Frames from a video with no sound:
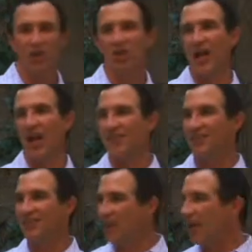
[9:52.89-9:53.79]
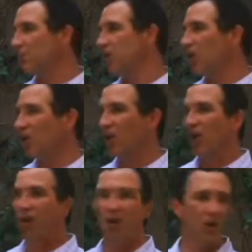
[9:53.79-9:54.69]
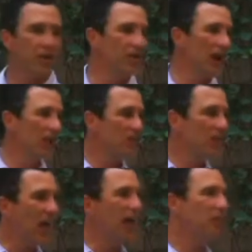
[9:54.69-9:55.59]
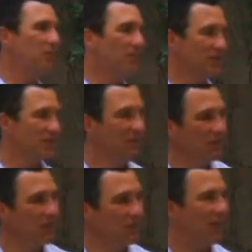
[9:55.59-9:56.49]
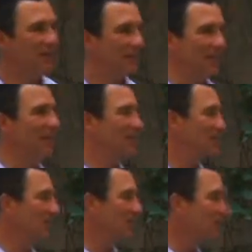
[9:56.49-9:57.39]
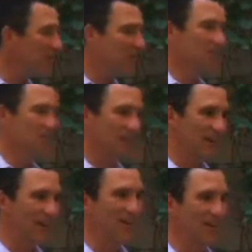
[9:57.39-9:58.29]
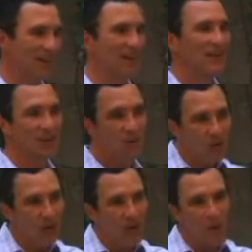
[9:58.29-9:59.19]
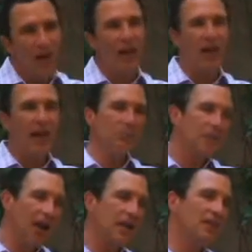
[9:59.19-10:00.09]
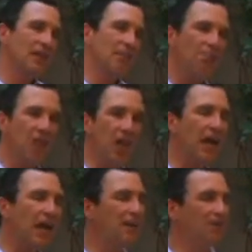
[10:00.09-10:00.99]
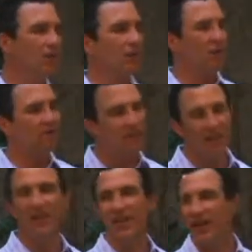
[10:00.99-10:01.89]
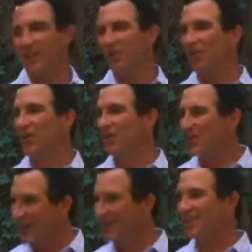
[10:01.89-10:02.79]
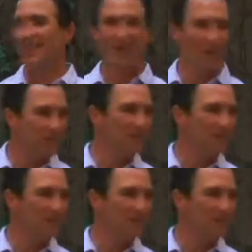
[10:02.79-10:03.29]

you're not stable, or you're not reliable. You don't really want to say that to their face, right? So, well, I'm not at that place, or I don't feel it anymore, right? You kind of